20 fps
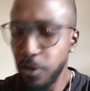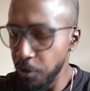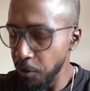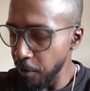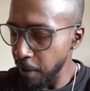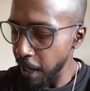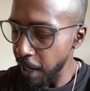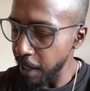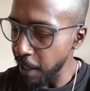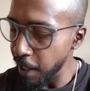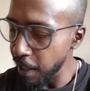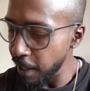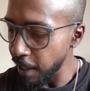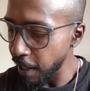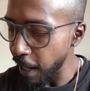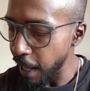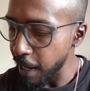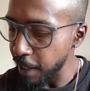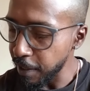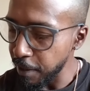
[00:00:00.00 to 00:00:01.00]
You got to
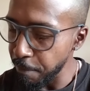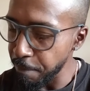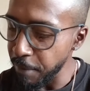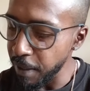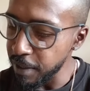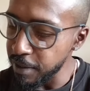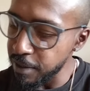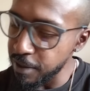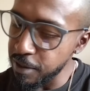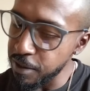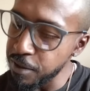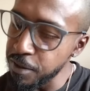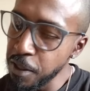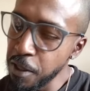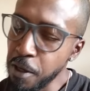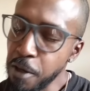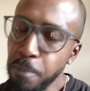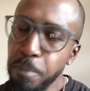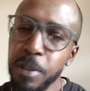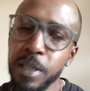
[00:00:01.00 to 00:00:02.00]
unlock the message.
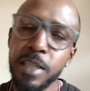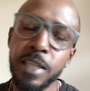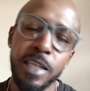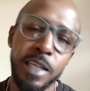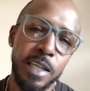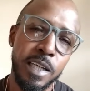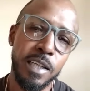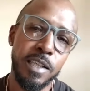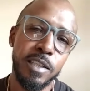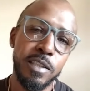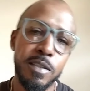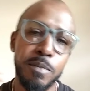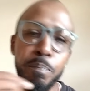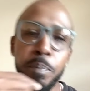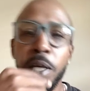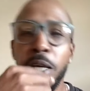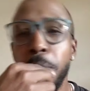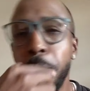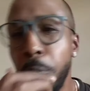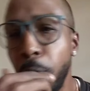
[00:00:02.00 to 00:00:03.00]
But these
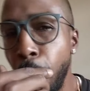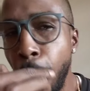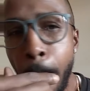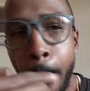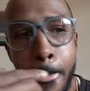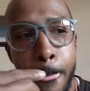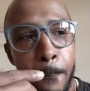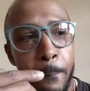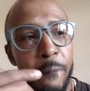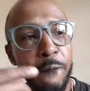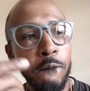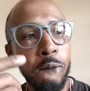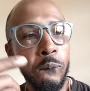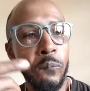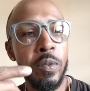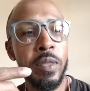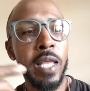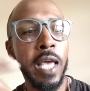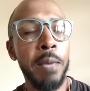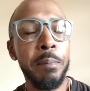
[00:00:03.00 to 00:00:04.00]
people,
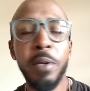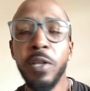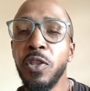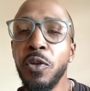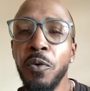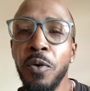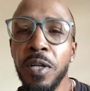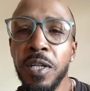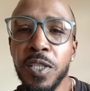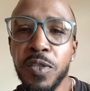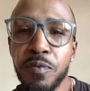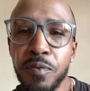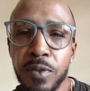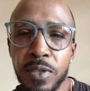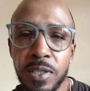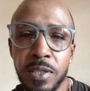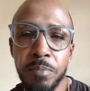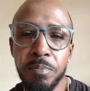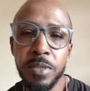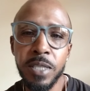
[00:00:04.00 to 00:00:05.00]
they've been doing this
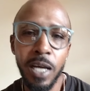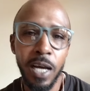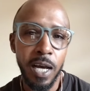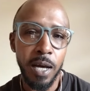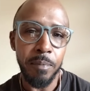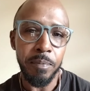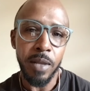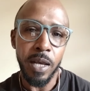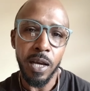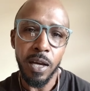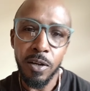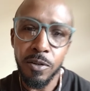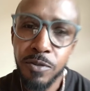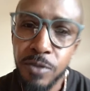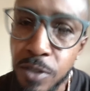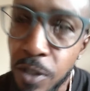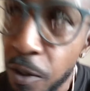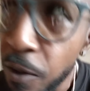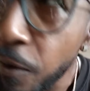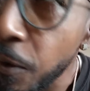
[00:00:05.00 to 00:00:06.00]
for some time now.
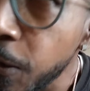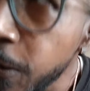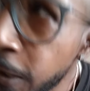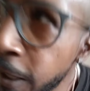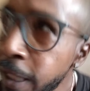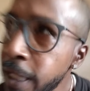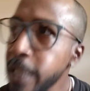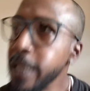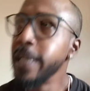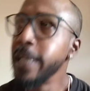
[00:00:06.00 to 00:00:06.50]
So